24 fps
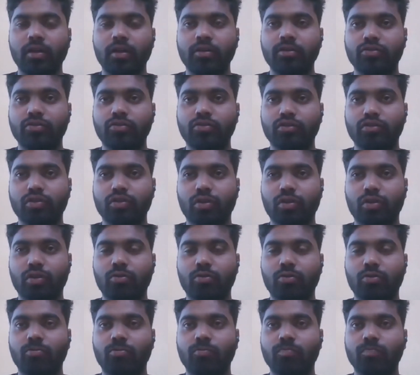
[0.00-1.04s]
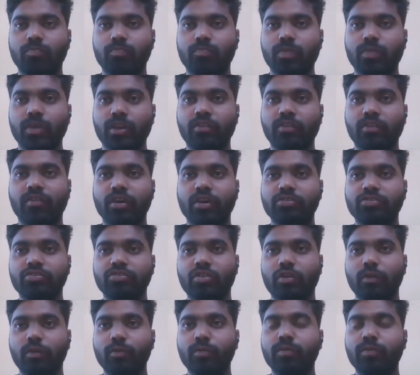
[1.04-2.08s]
So in the first
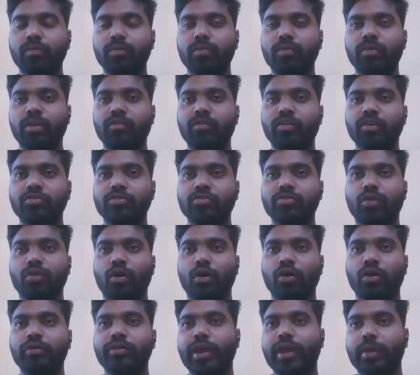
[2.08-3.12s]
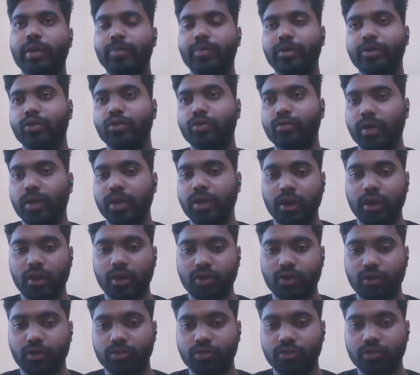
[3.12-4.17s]
round, there was not depth into my
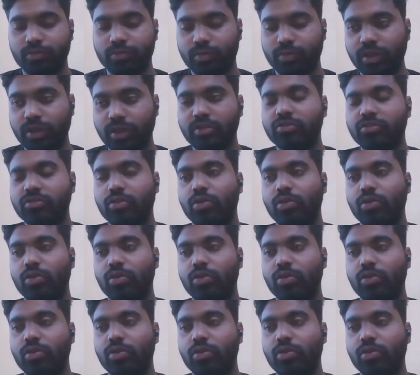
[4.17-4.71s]
control on things.